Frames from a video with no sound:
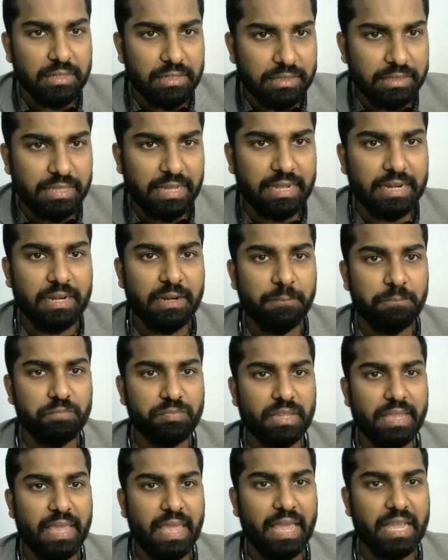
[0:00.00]
then
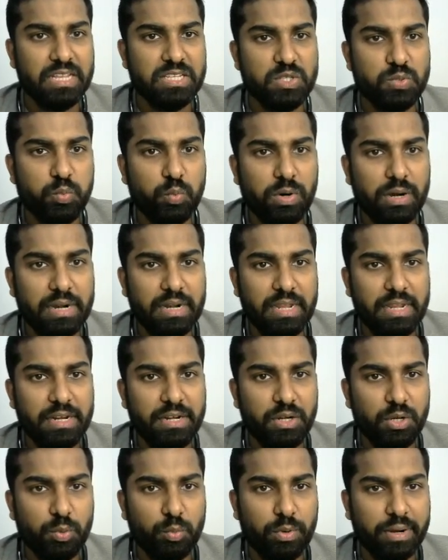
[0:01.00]
x1
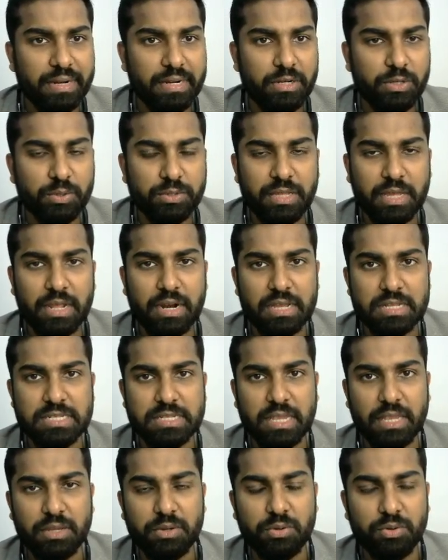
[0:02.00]
into y2 they are
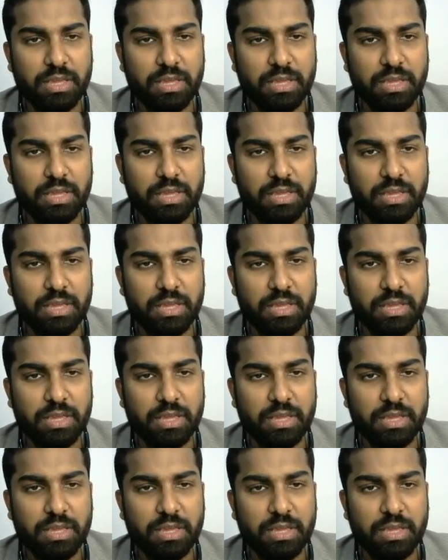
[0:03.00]
asking.